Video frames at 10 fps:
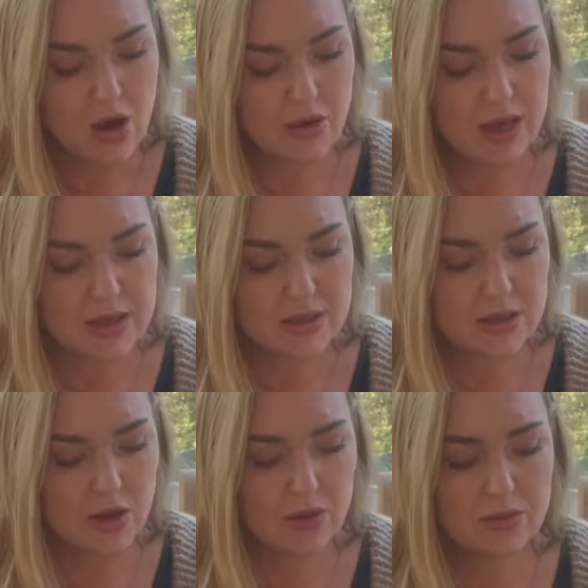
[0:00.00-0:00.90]
Okay,
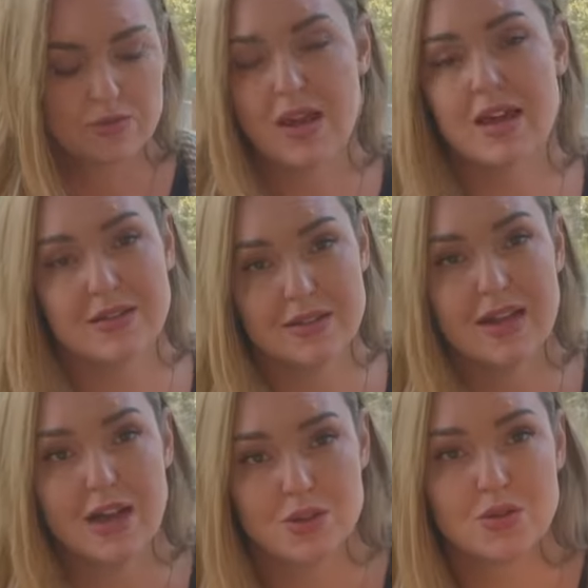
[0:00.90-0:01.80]
so, and
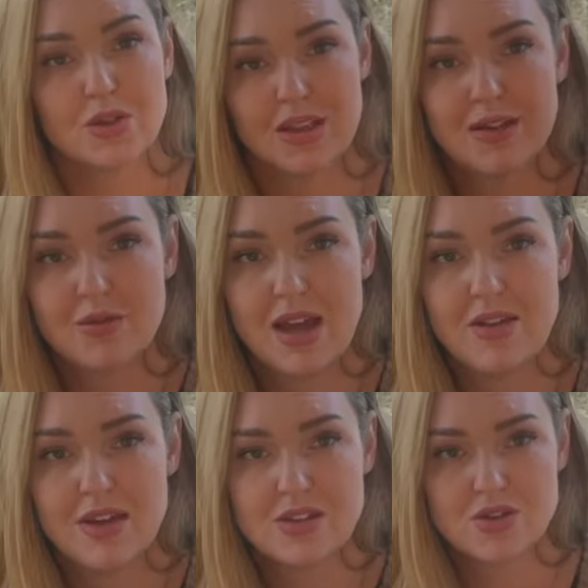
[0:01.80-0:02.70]
naturally, we
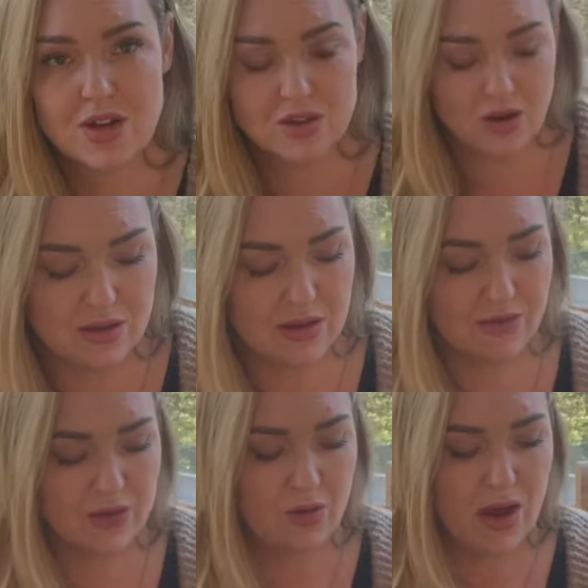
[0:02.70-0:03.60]
have that strength that
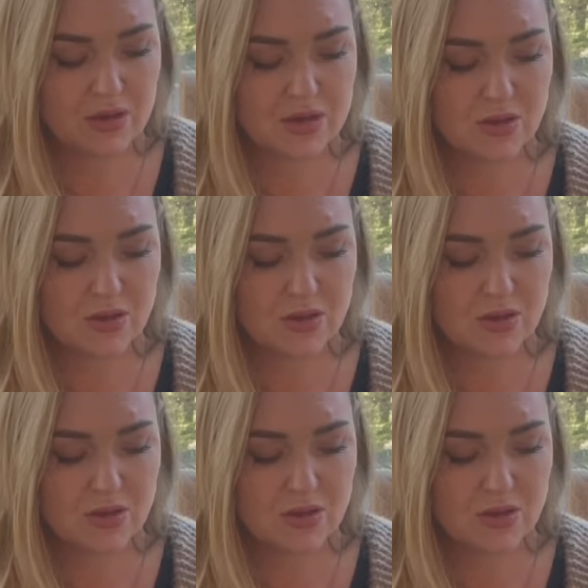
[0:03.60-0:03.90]
flew out.